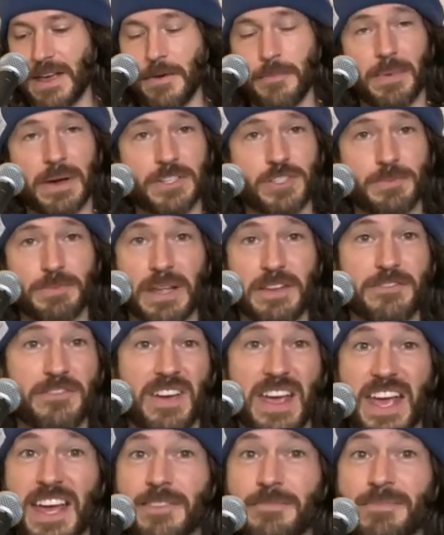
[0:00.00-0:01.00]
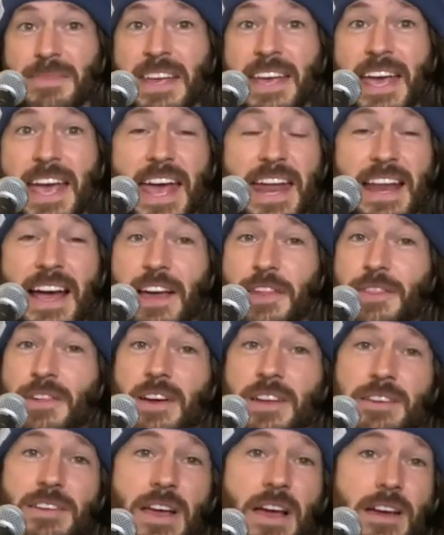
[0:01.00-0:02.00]
But she played Fan, and I
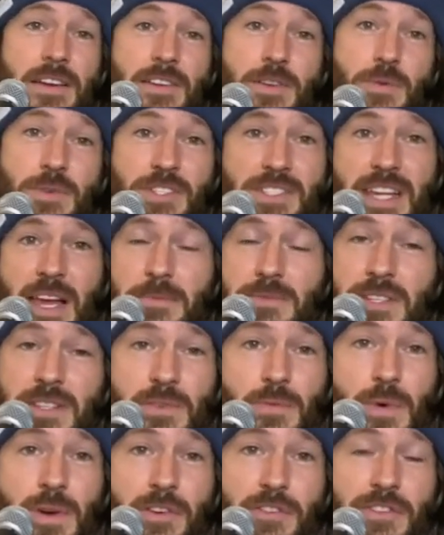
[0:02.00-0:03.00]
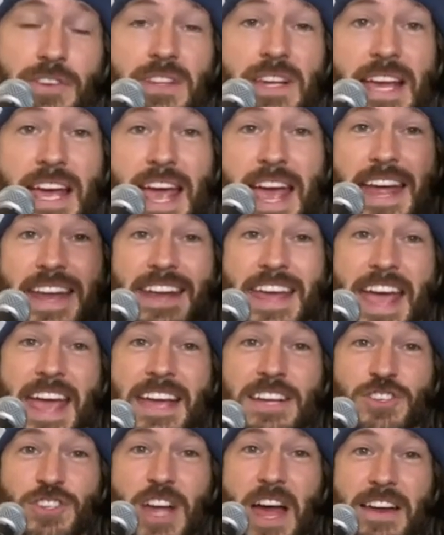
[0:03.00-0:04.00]
thought you were just absolutely wonderful. And
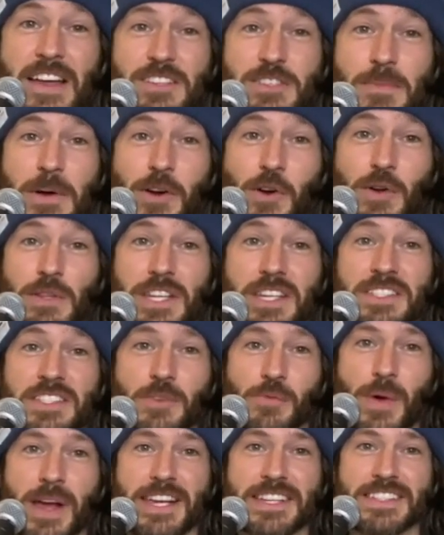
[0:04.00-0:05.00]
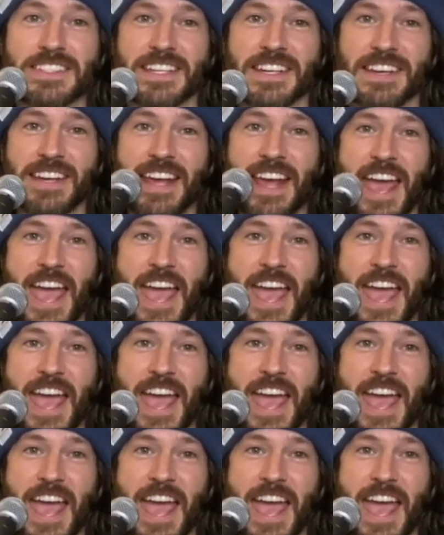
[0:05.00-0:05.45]
hey, shout out to my girl Lindsay Ricketson.